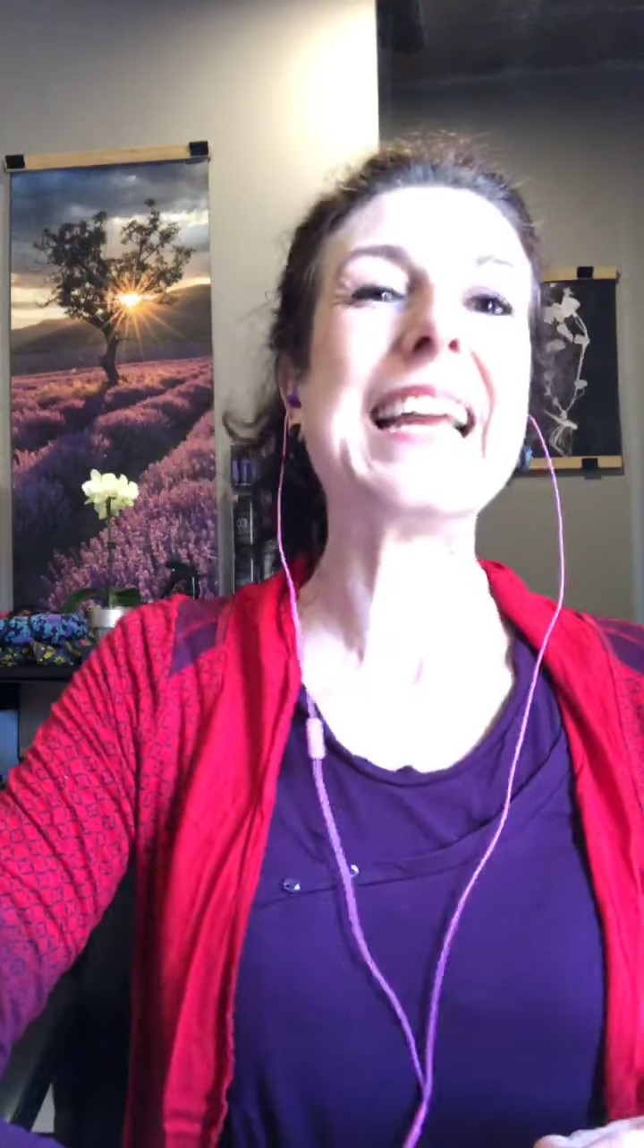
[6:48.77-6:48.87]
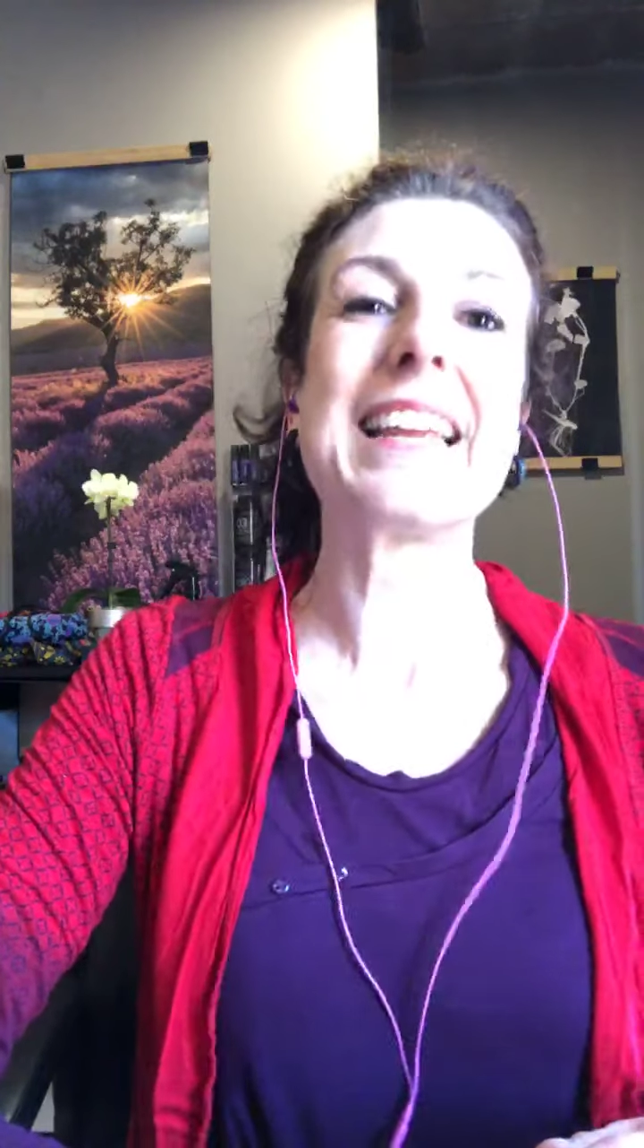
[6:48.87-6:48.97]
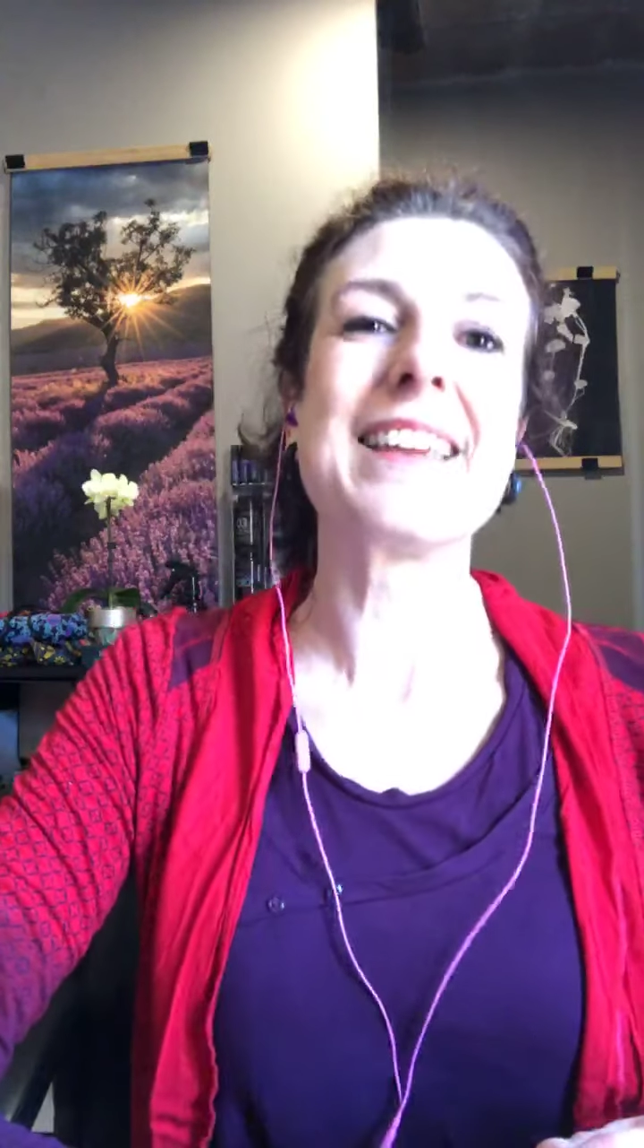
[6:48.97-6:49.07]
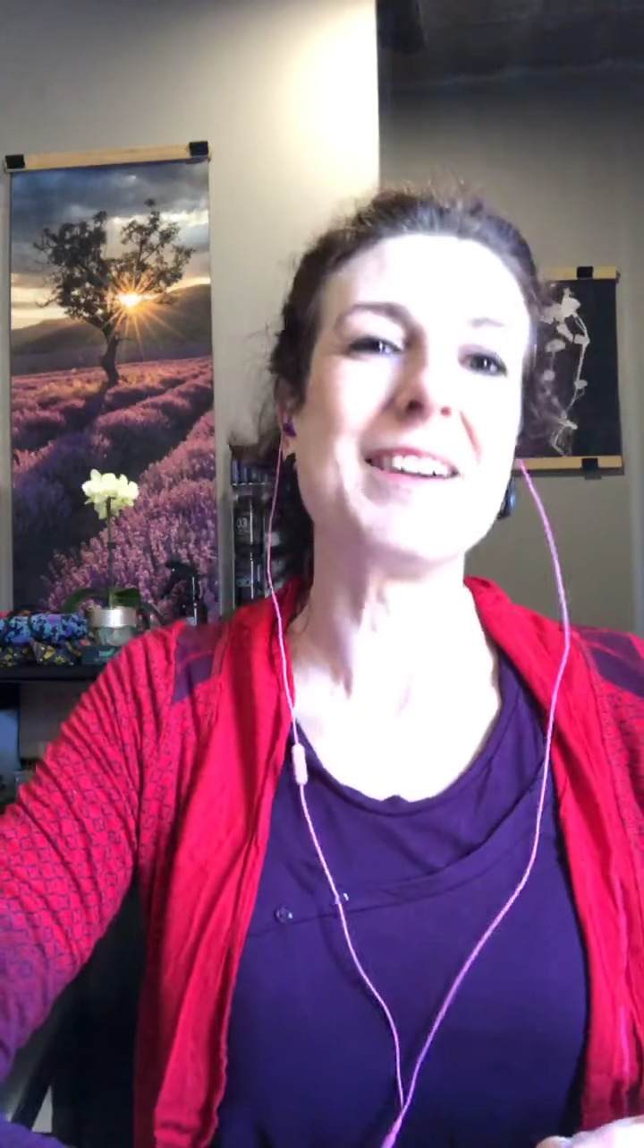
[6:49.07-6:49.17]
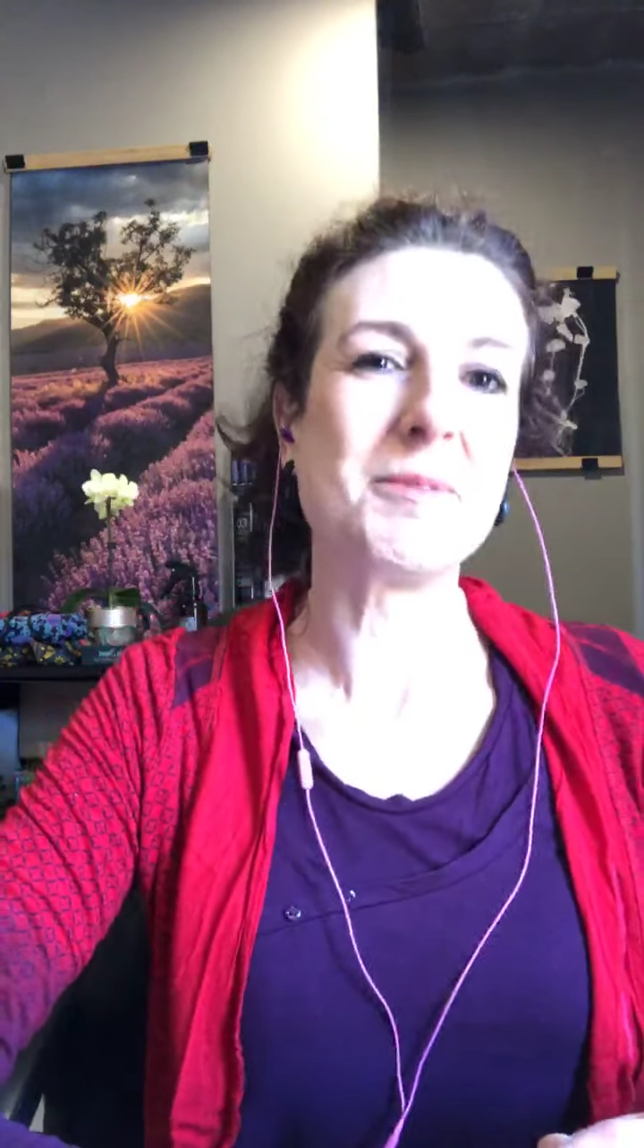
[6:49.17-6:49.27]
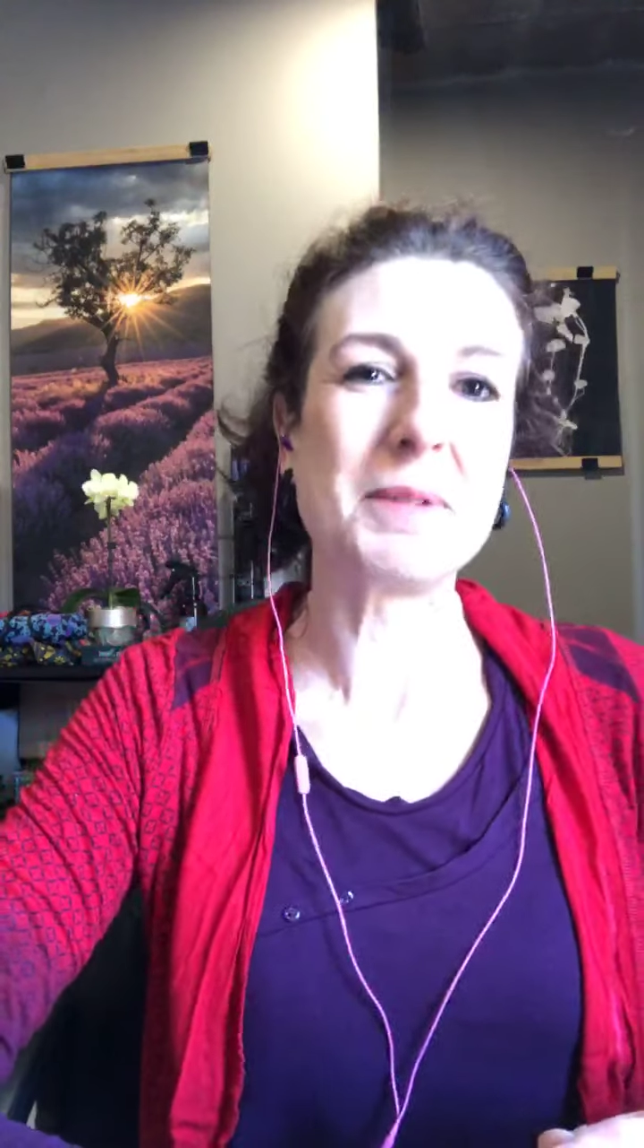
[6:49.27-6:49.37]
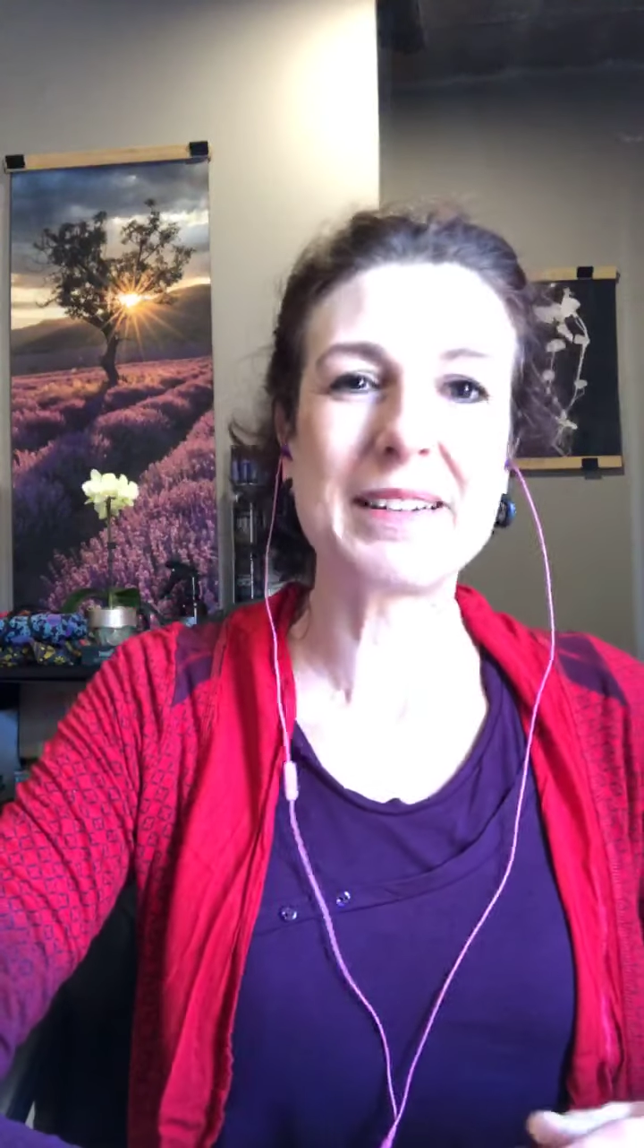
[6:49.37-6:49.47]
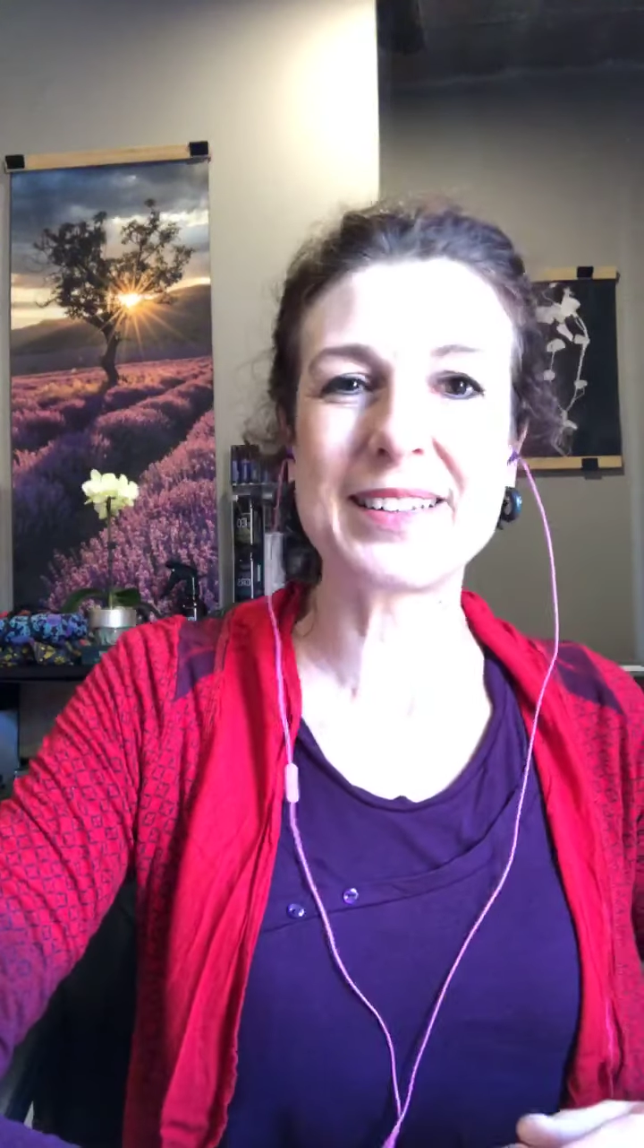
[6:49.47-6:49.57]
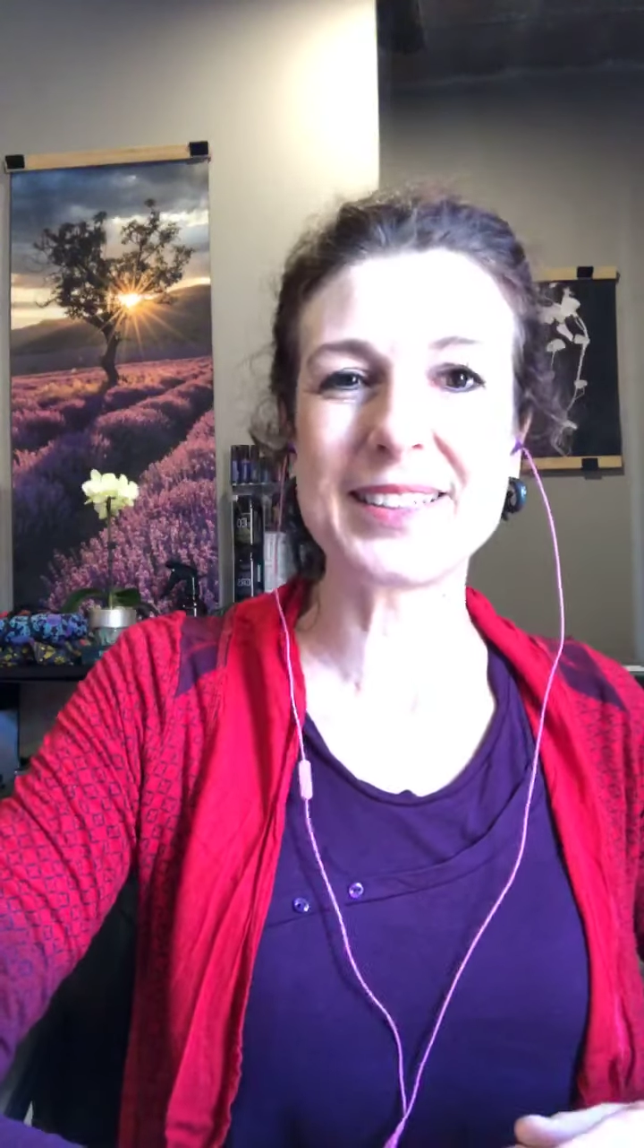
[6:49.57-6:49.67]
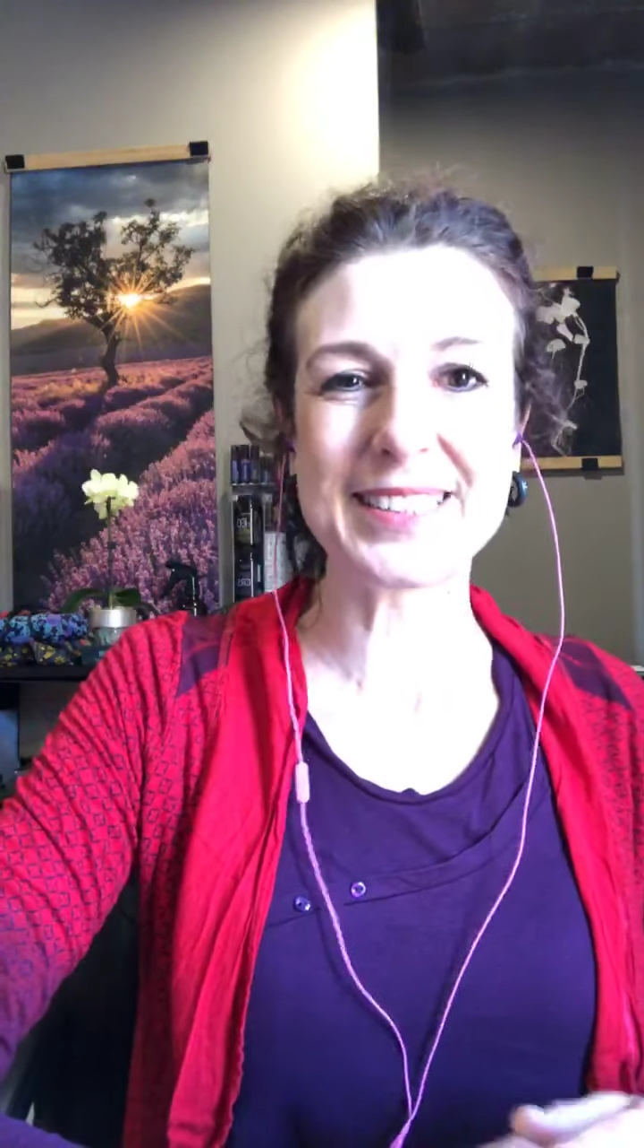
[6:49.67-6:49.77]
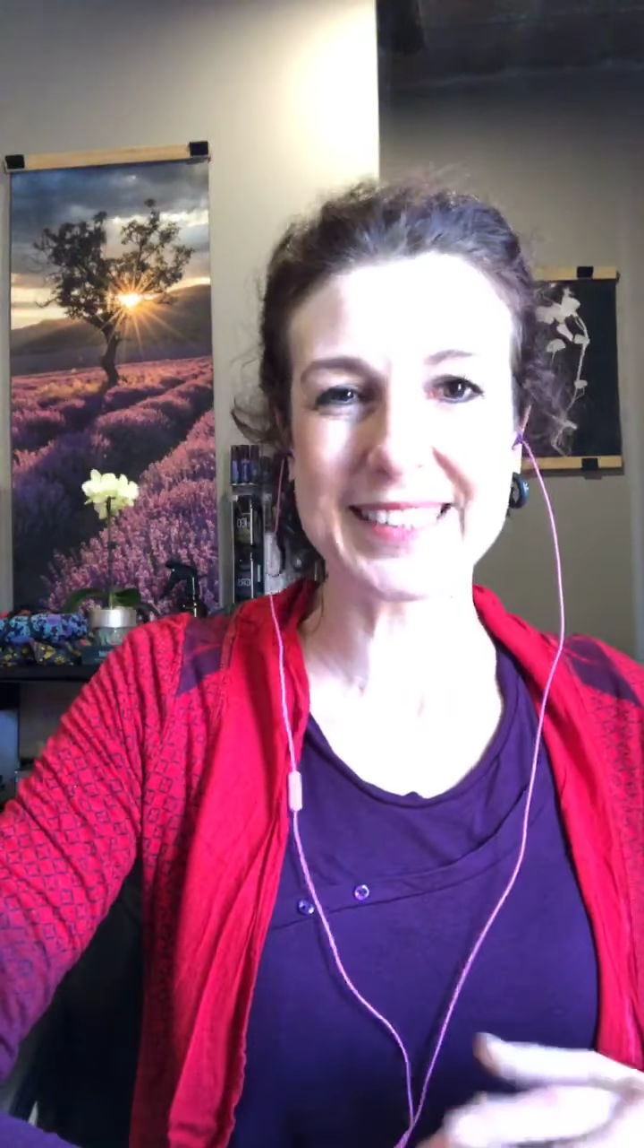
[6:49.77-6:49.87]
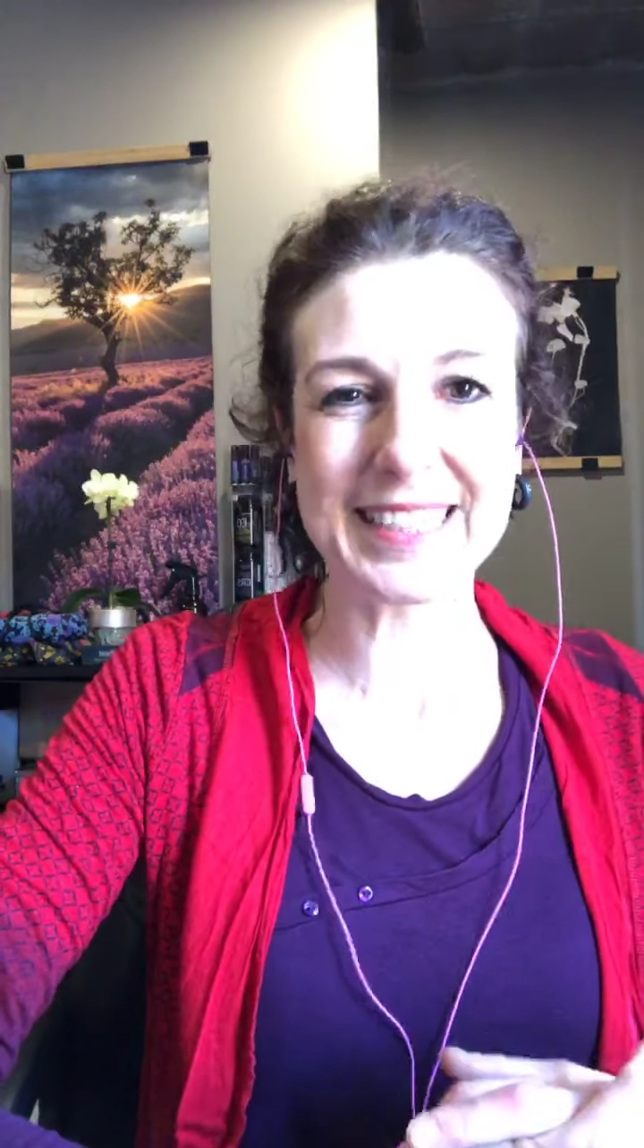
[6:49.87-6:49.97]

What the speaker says: Yeah, one of those